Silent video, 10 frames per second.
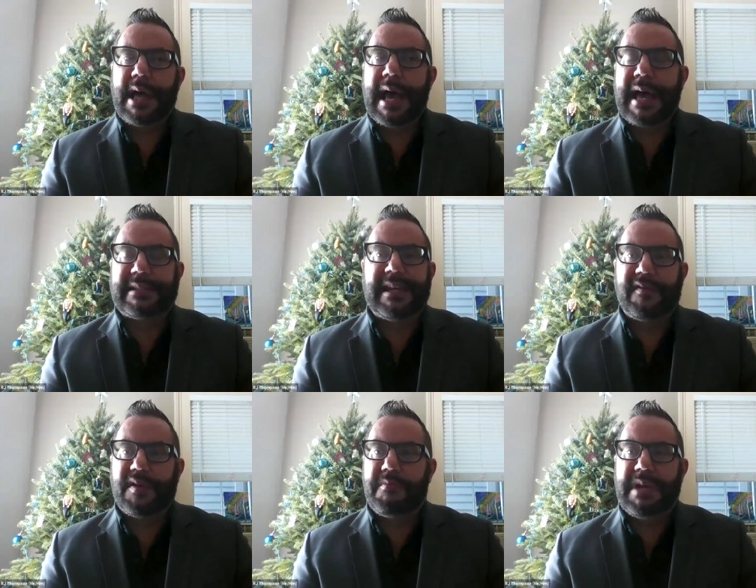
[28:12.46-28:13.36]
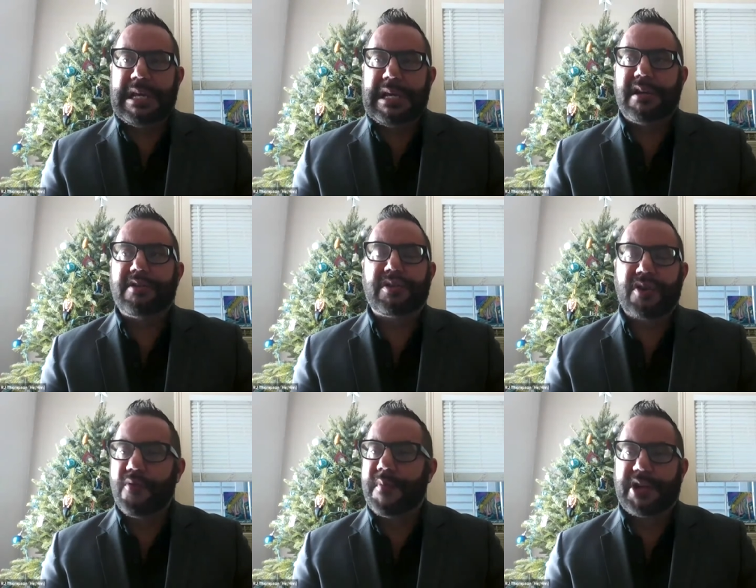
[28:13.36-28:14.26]
has given me
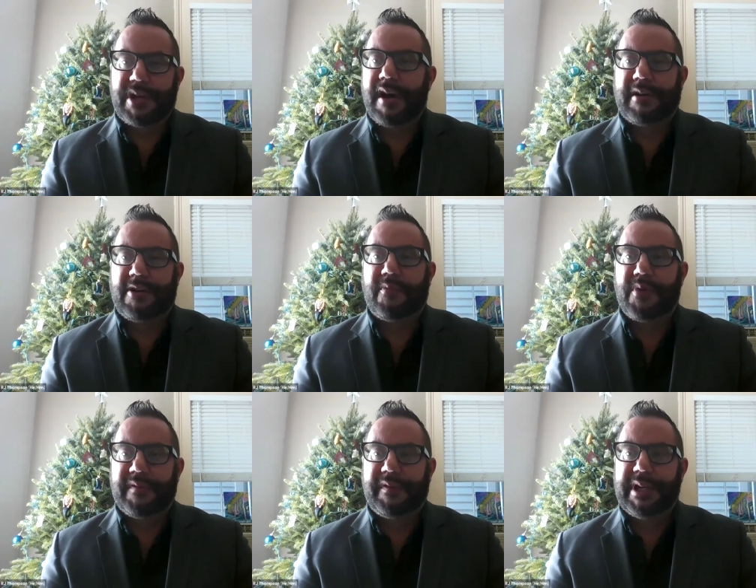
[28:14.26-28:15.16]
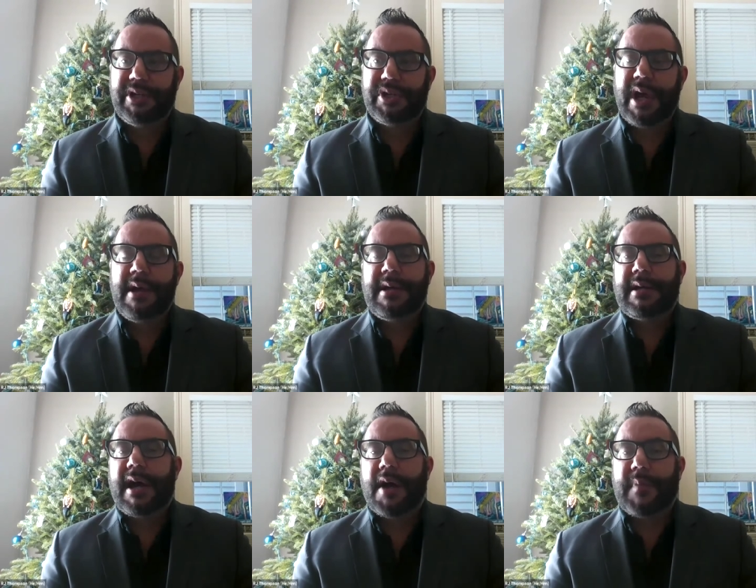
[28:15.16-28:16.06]
so much unearned privilege,
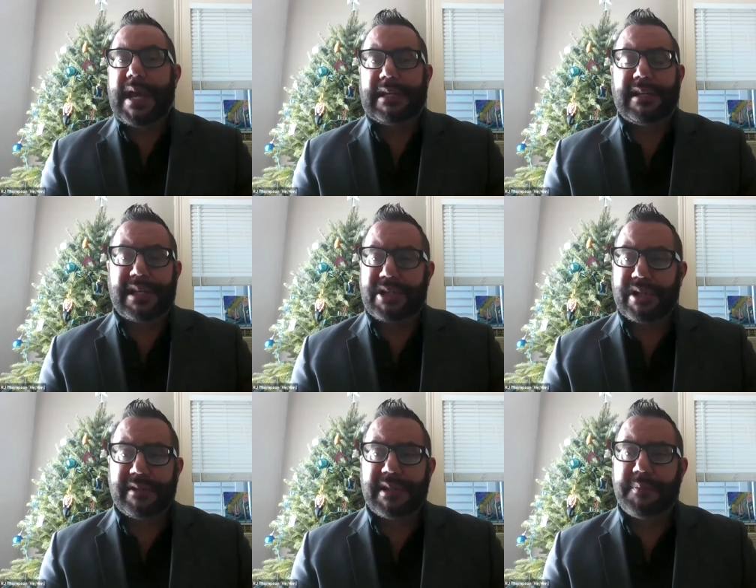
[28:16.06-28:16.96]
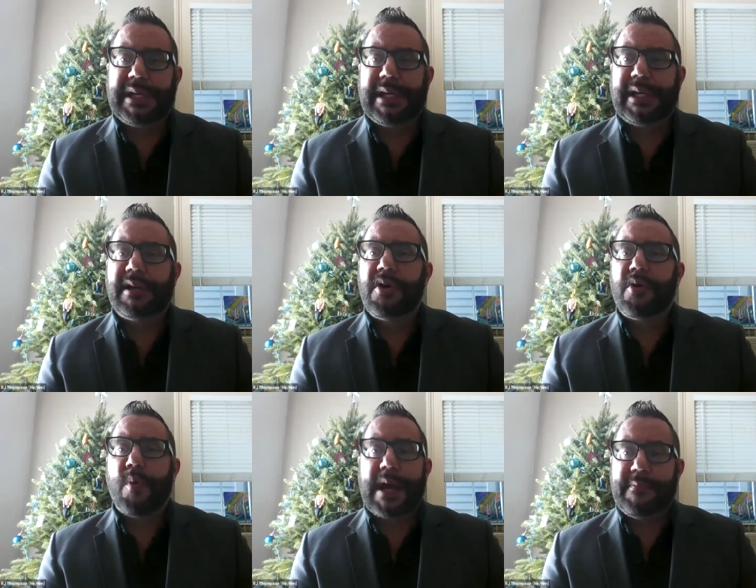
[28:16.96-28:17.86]
in addition to being
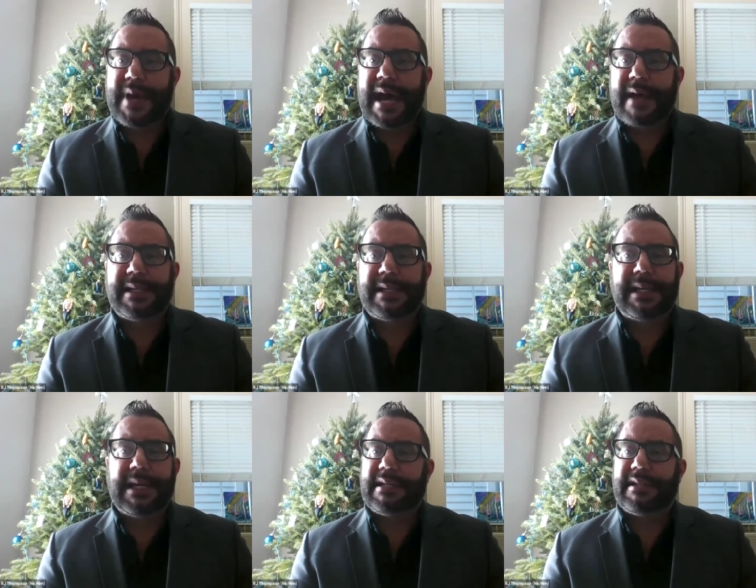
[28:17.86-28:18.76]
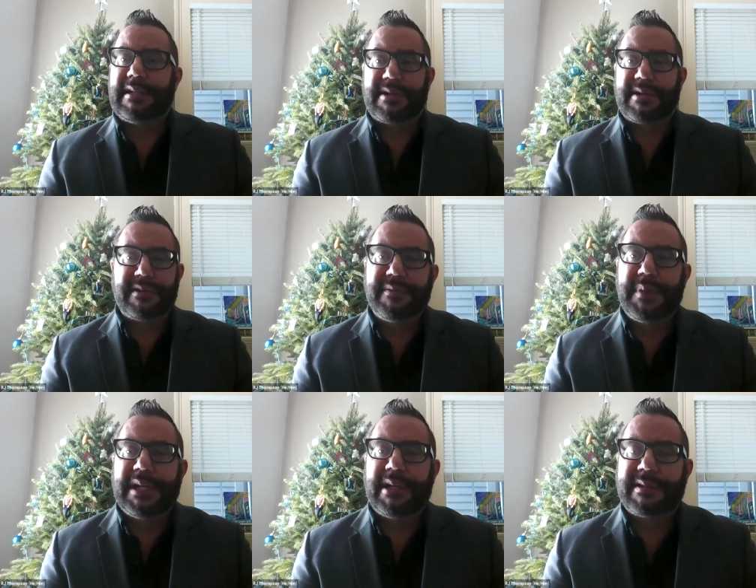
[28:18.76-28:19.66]
white passing, in addition to
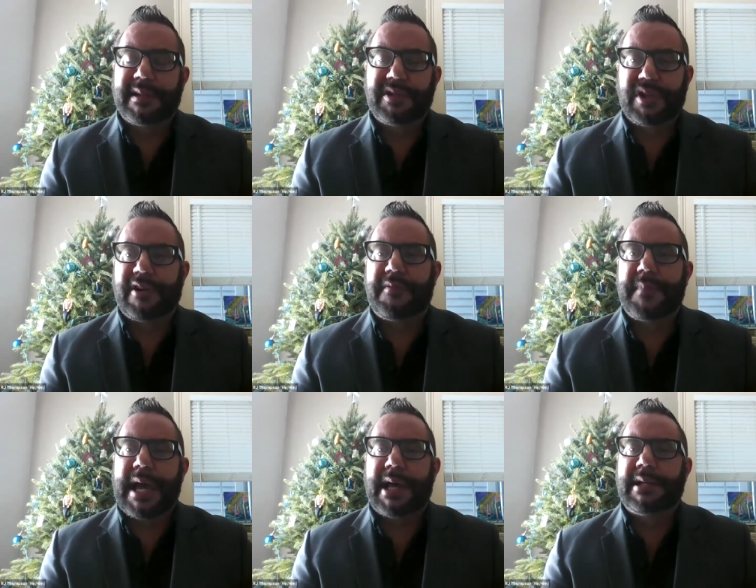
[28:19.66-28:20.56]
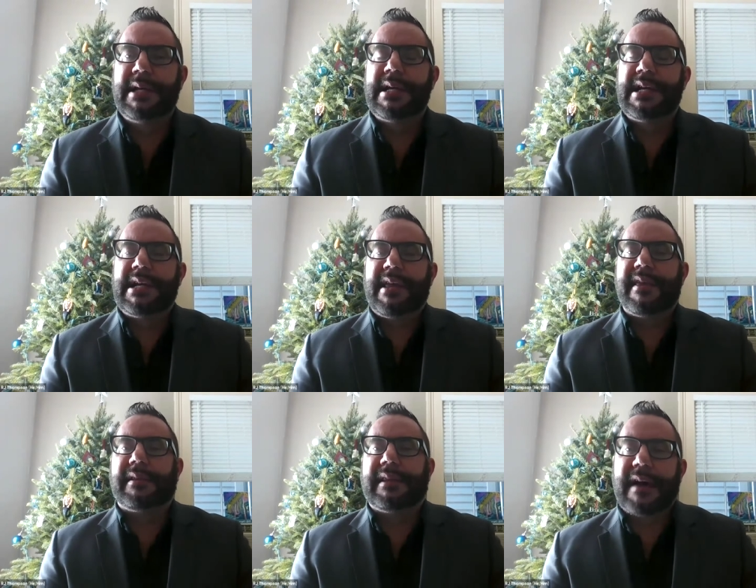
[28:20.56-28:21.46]
being a cisgender man.
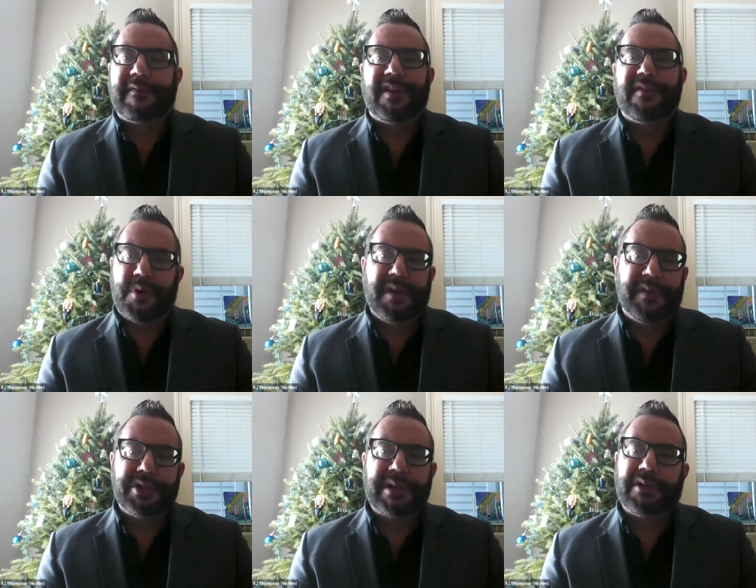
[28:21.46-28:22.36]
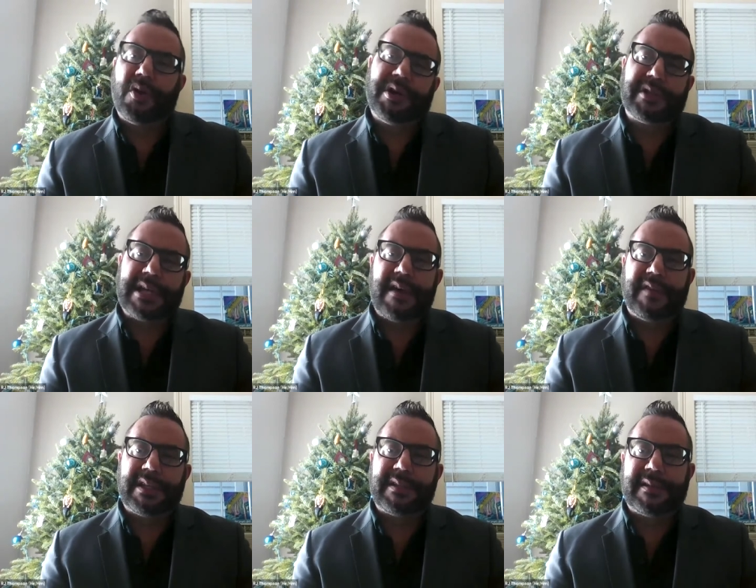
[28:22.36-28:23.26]
The level of privilege that lawyers have in
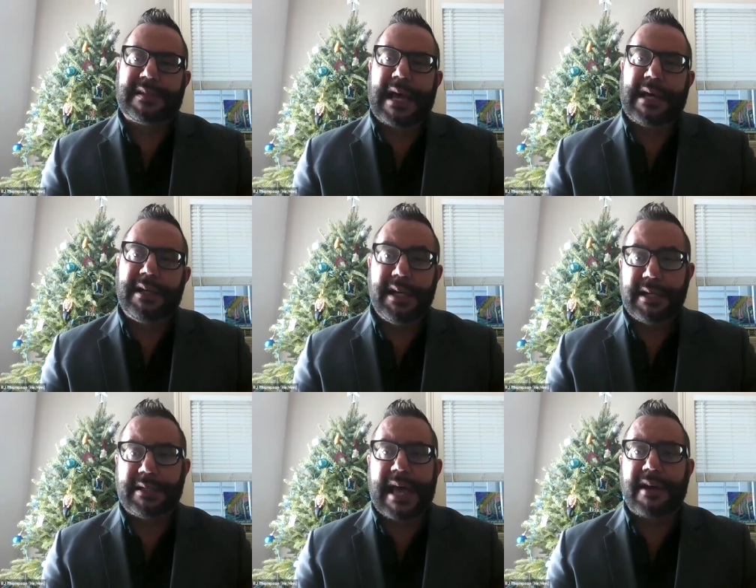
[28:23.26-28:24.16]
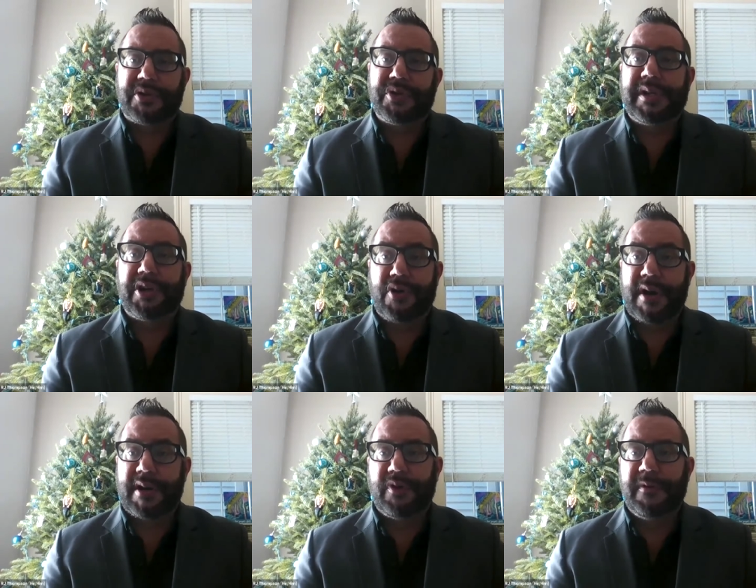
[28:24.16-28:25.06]
this society is actually
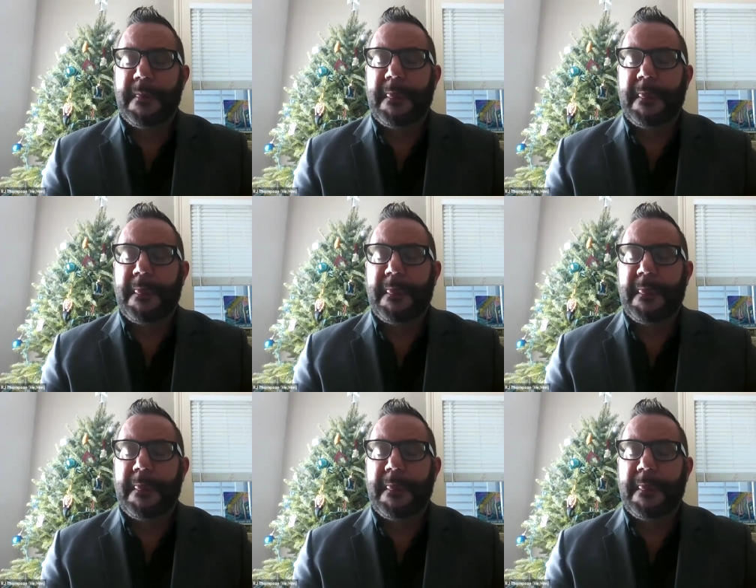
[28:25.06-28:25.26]
incredible,